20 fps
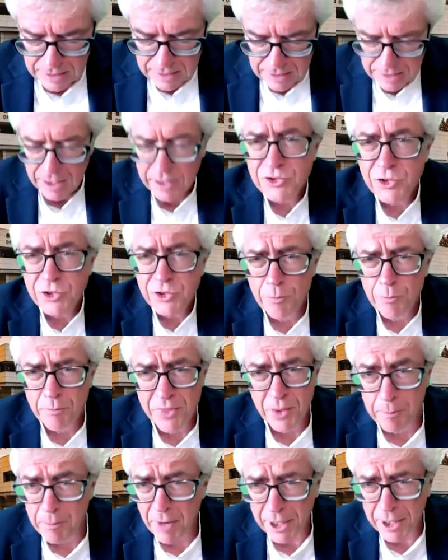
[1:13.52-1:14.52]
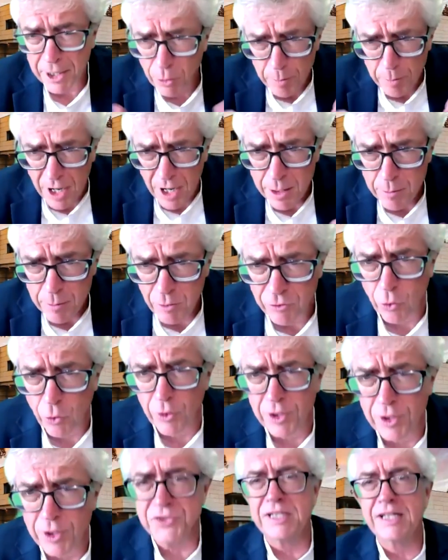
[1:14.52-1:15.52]
Uh, so the microbiome, of
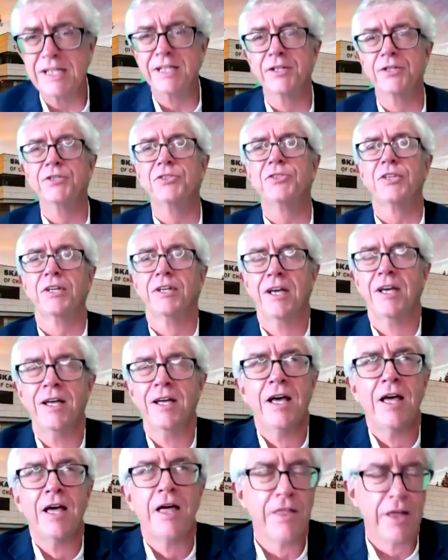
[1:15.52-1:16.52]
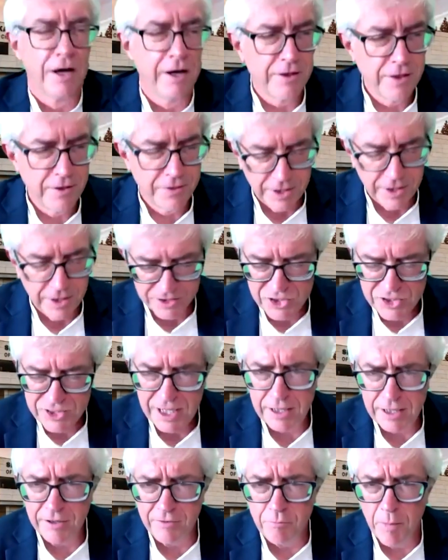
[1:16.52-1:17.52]
course, is the
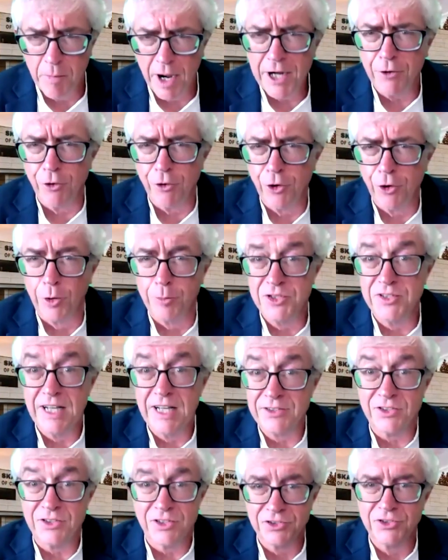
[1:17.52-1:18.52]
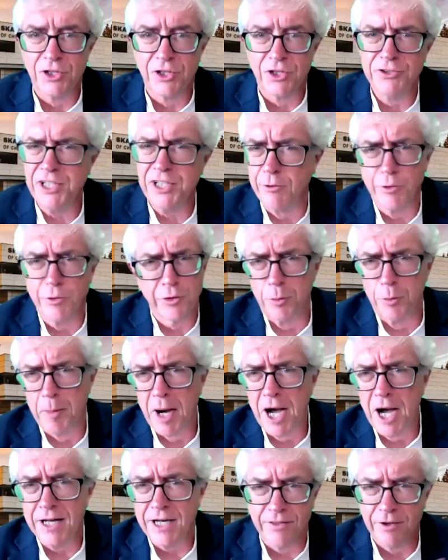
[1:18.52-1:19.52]
set of microbes that's associated with your
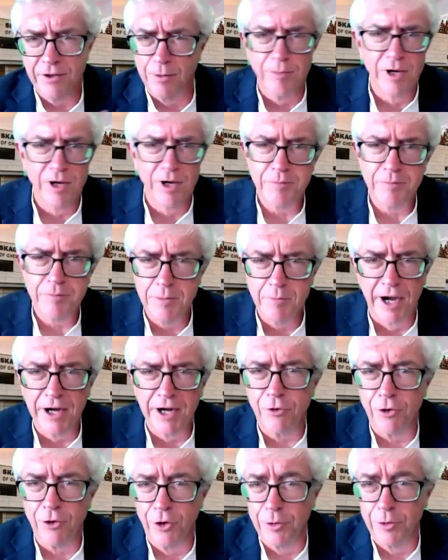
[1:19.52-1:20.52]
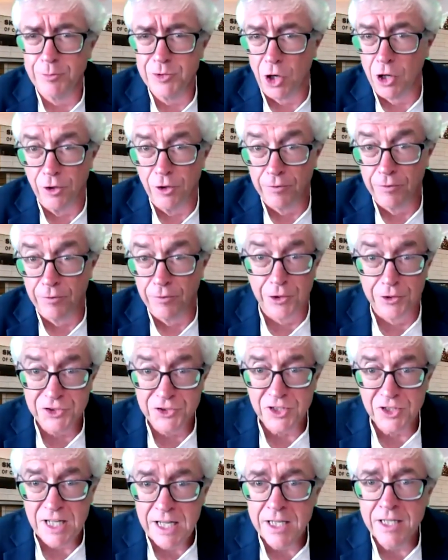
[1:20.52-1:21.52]
body. There might be microbes all over your
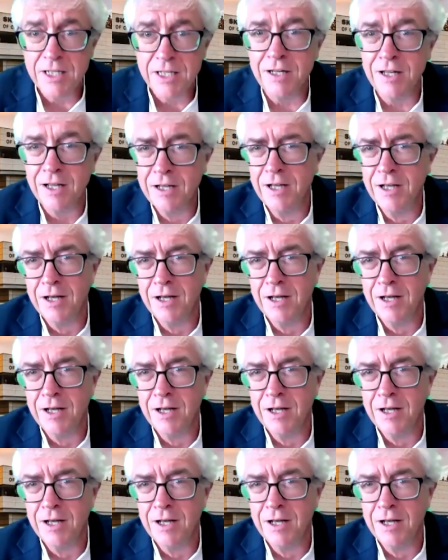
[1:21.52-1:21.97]
skin,